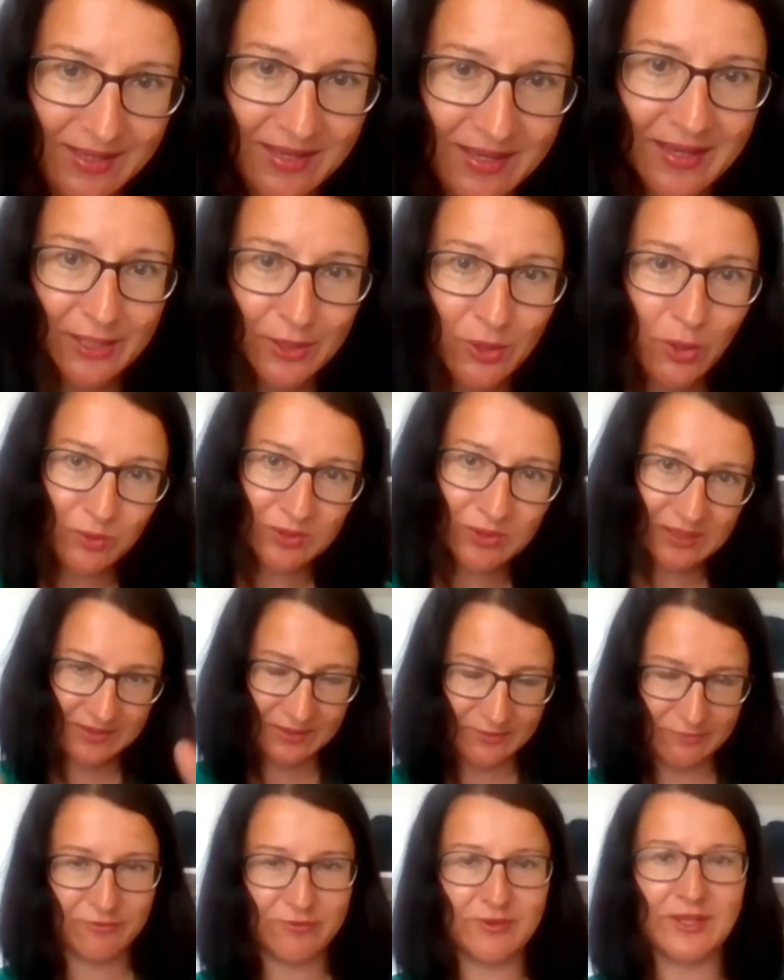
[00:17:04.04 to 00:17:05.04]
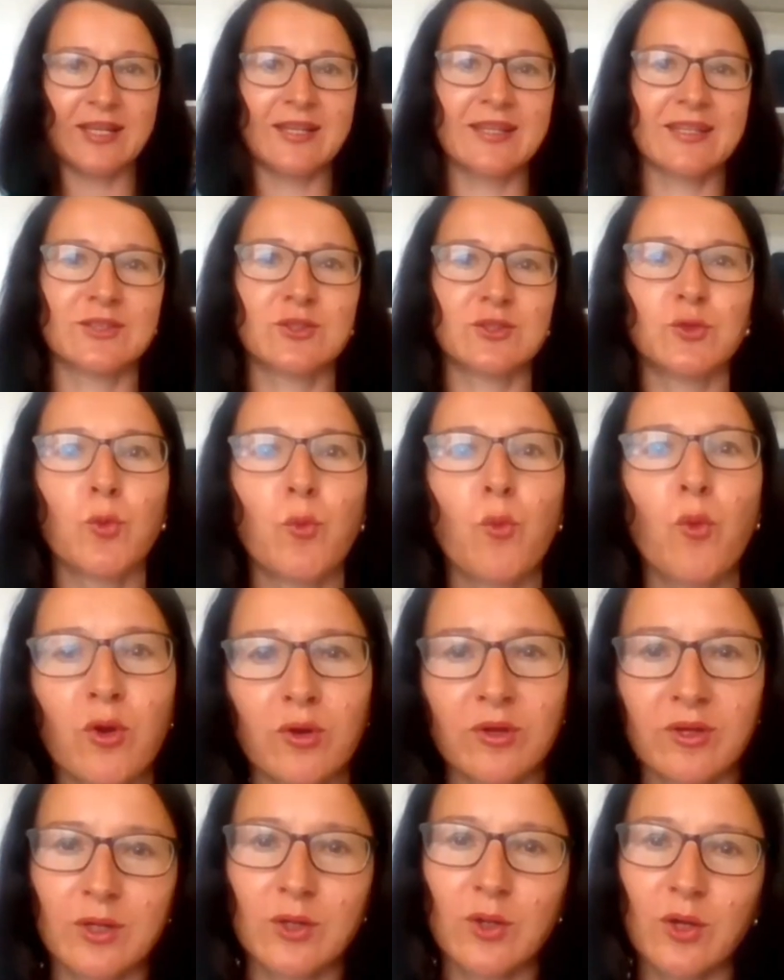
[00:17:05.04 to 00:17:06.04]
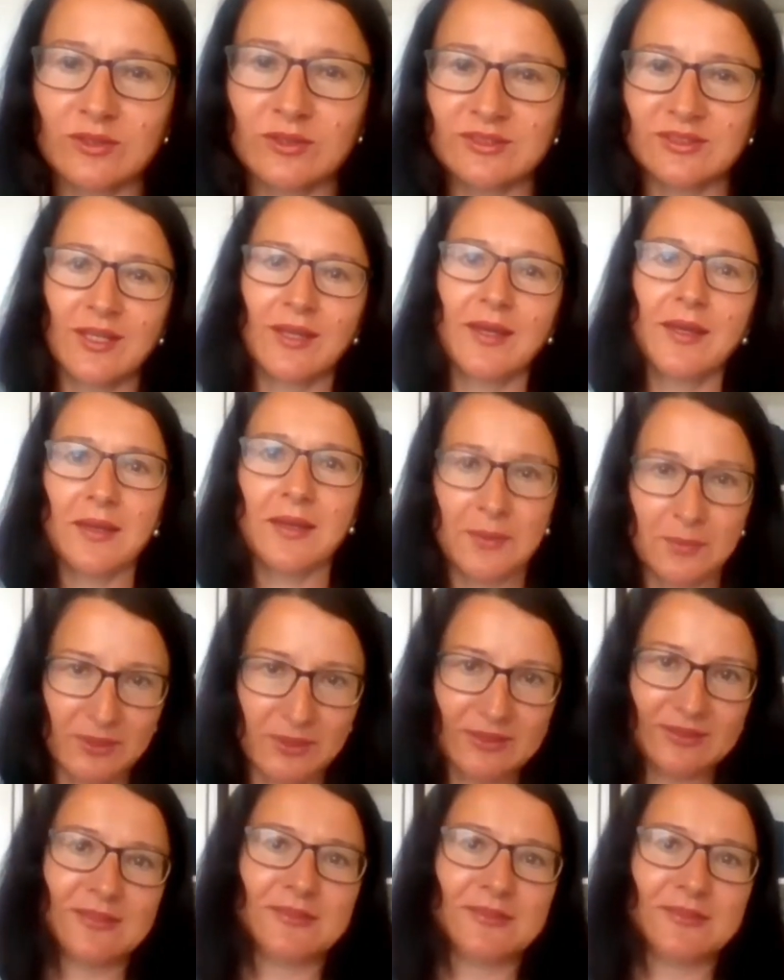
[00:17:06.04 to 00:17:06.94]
I know that in Finland you walk a lot, but